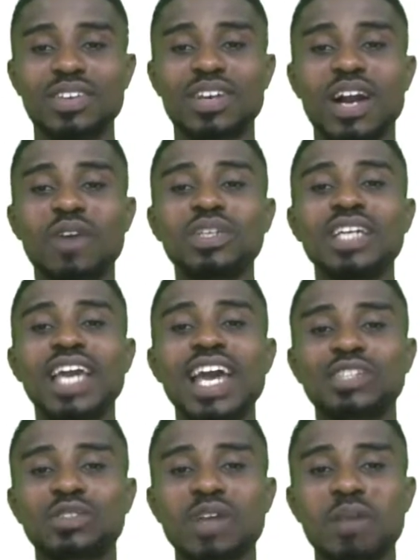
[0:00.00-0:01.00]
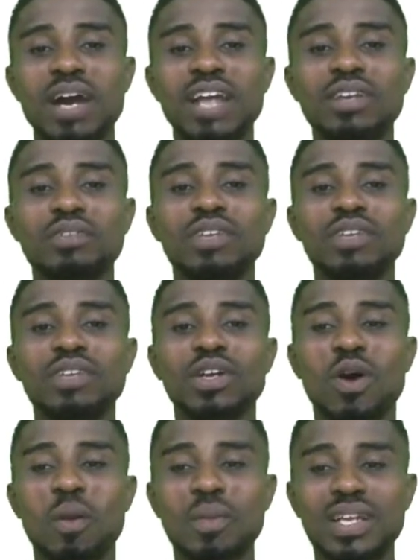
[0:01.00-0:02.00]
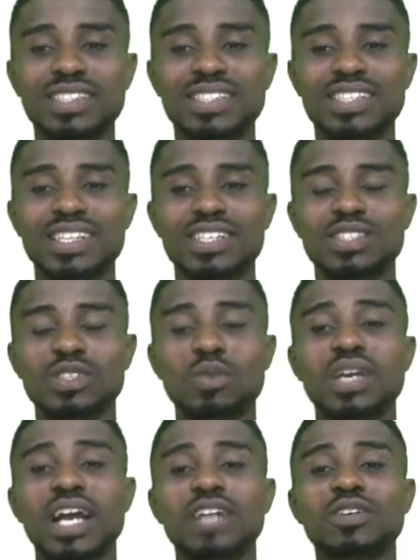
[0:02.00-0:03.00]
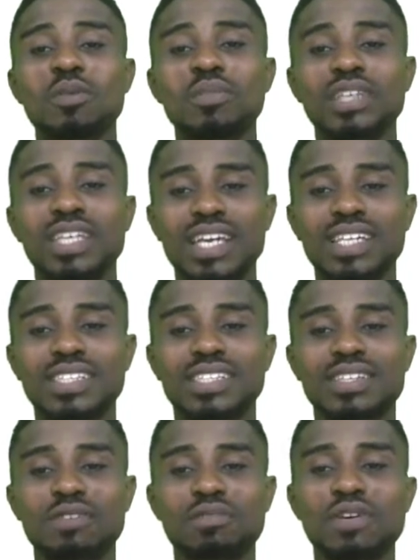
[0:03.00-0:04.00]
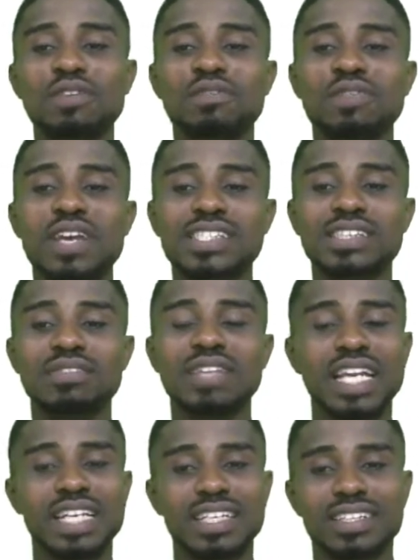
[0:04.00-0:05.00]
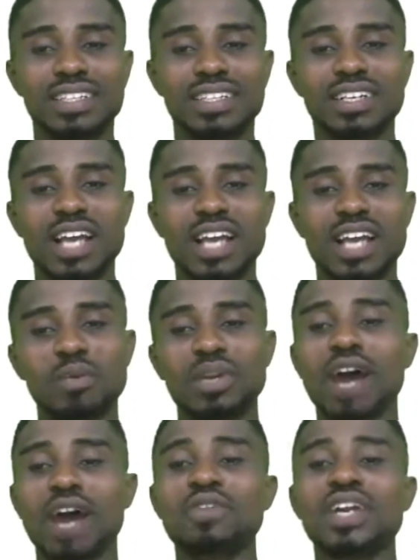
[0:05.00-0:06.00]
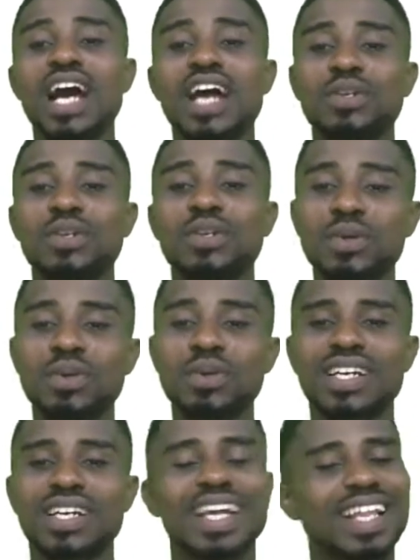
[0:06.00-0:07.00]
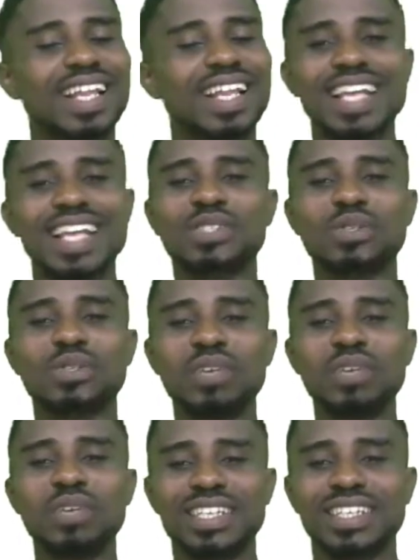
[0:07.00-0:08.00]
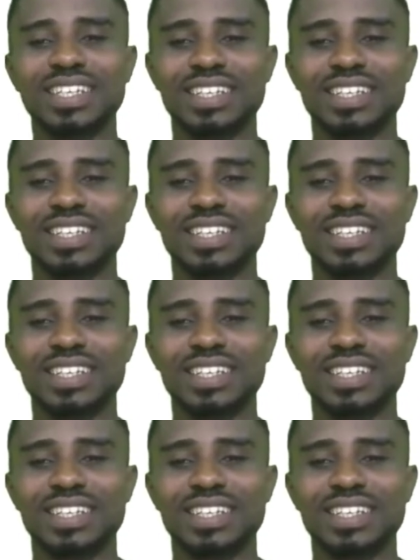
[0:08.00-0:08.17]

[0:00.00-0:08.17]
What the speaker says: You can go the extra mile of leaving a comment so we can communicate for effective learning. Without further ado, let's zoom in.